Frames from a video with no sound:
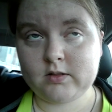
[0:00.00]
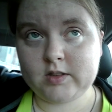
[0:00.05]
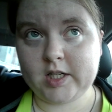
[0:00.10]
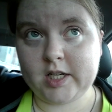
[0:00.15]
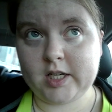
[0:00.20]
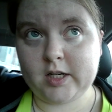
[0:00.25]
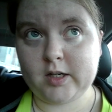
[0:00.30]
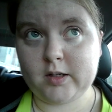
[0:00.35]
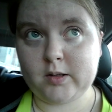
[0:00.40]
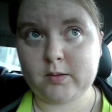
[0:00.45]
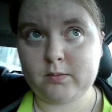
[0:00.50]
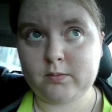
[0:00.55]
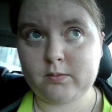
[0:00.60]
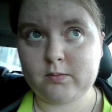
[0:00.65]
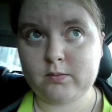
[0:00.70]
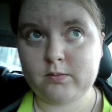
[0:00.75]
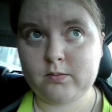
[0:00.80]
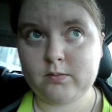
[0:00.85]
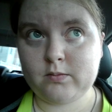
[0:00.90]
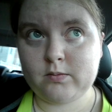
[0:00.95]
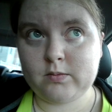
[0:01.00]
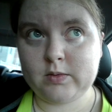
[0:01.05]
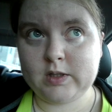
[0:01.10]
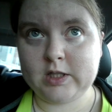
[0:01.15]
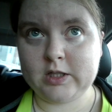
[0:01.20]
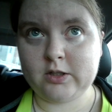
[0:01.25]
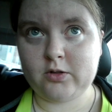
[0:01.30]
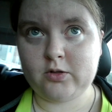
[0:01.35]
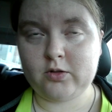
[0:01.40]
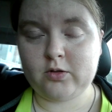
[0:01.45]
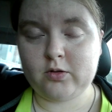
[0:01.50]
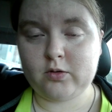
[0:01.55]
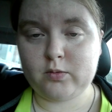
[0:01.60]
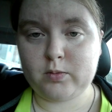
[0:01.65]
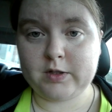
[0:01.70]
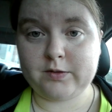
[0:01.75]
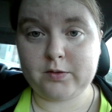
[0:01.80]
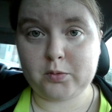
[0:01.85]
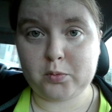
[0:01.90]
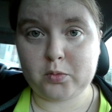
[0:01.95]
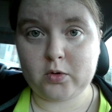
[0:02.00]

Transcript: came into a bit of a